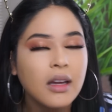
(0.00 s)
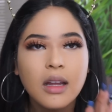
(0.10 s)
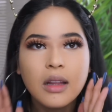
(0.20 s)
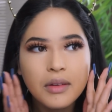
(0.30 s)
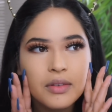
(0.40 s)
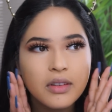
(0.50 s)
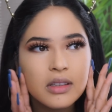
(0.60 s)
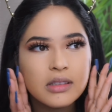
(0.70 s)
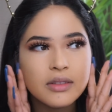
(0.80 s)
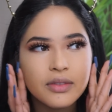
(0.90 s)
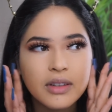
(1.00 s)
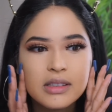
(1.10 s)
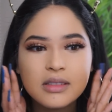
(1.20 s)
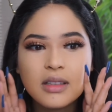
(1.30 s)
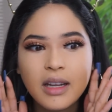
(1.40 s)
and let me feel the
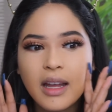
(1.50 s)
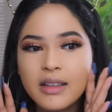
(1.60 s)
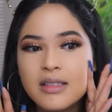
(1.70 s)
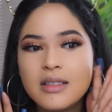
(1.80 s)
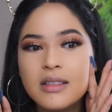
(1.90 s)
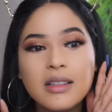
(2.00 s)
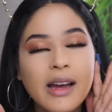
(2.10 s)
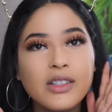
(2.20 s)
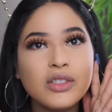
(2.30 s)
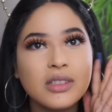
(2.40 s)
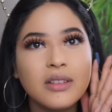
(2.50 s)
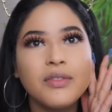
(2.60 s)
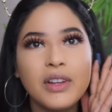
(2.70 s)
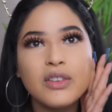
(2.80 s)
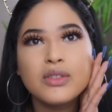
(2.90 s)
difference yeah this side just
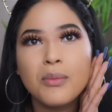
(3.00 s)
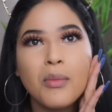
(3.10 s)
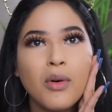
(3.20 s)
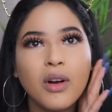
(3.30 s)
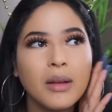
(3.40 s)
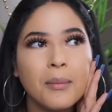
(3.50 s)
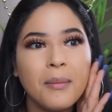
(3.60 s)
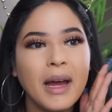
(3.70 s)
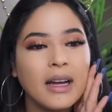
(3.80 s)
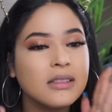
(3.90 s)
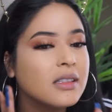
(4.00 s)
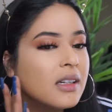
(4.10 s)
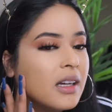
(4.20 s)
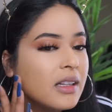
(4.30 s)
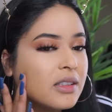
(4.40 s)
feels more matte
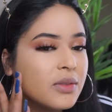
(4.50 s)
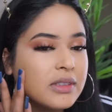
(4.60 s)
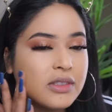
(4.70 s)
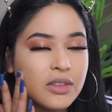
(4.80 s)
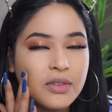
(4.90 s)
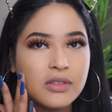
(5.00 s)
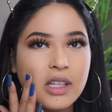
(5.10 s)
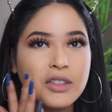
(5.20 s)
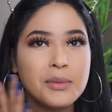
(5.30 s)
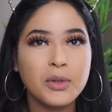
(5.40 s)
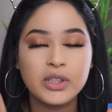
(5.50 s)
and this one still feels a little bit more